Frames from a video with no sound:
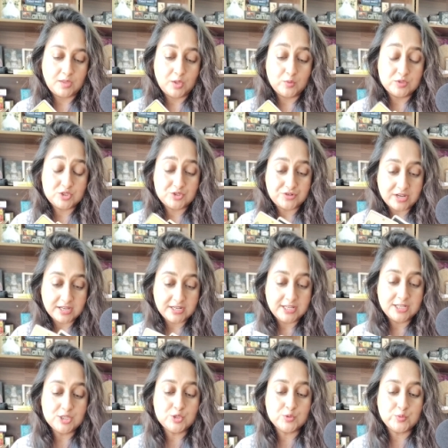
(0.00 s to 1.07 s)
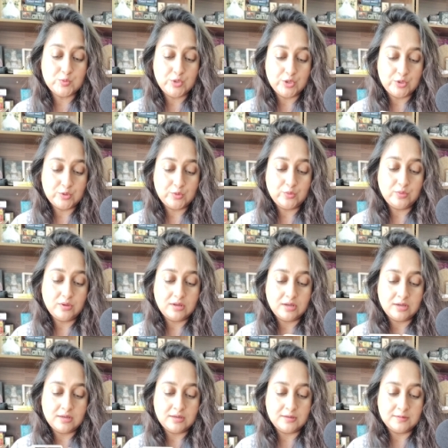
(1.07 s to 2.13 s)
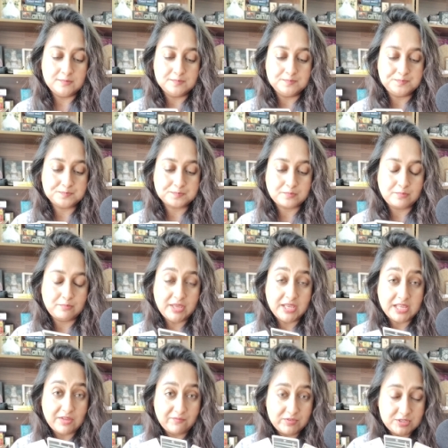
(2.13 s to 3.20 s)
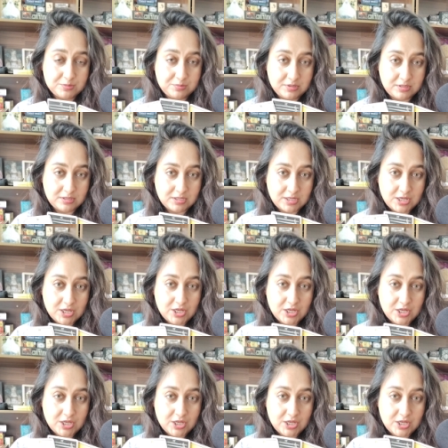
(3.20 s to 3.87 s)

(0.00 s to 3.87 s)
you're struggling to, you know, um, be comfortable.